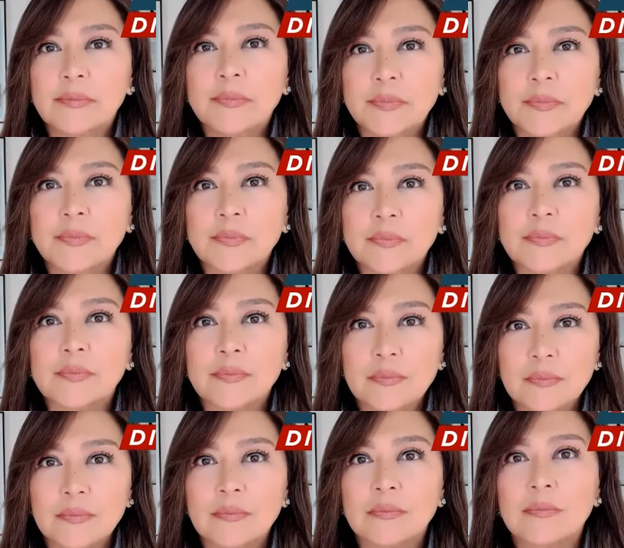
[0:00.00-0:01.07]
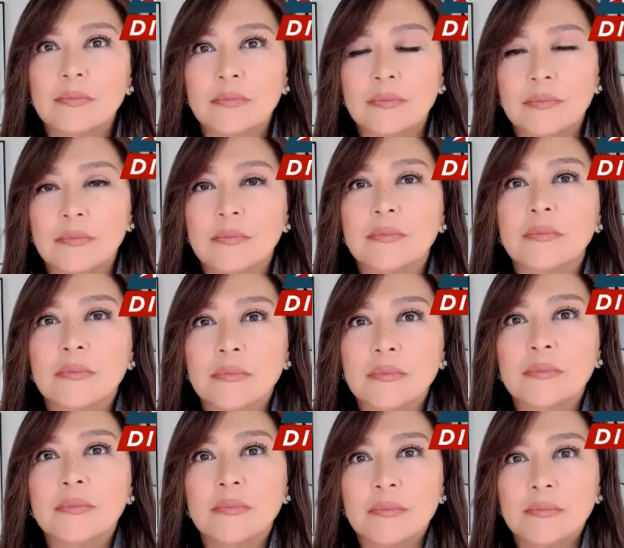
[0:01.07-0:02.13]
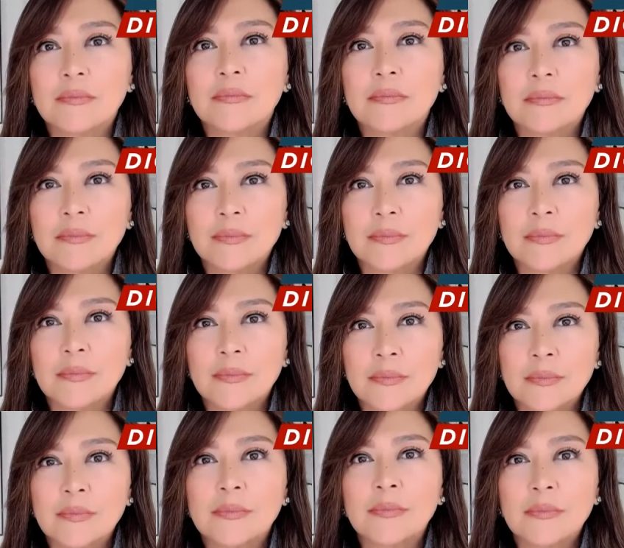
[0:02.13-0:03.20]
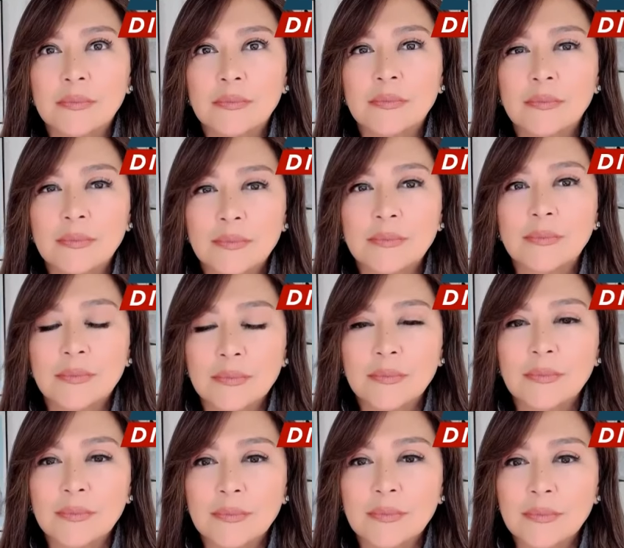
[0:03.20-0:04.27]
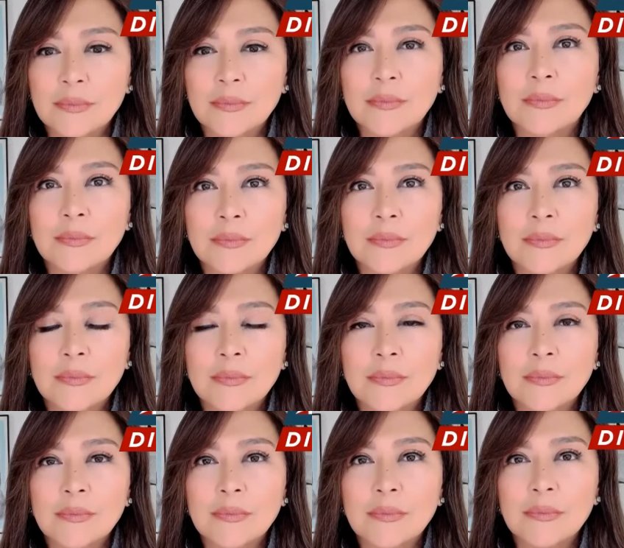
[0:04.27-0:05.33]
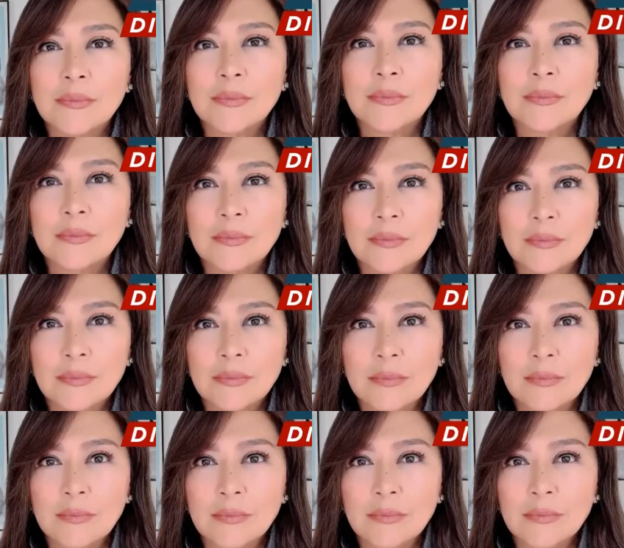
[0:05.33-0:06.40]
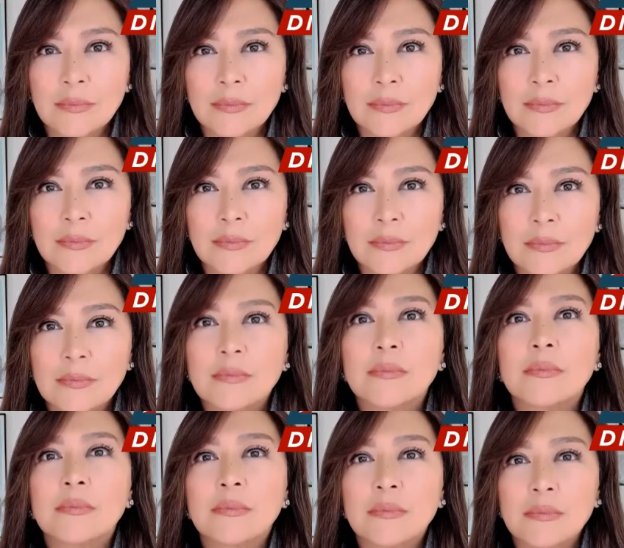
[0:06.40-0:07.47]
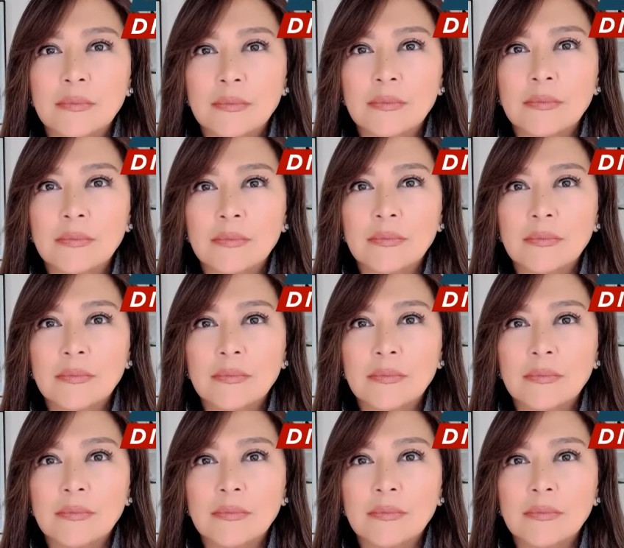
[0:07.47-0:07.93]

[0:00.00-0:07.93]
The person shown says nothing.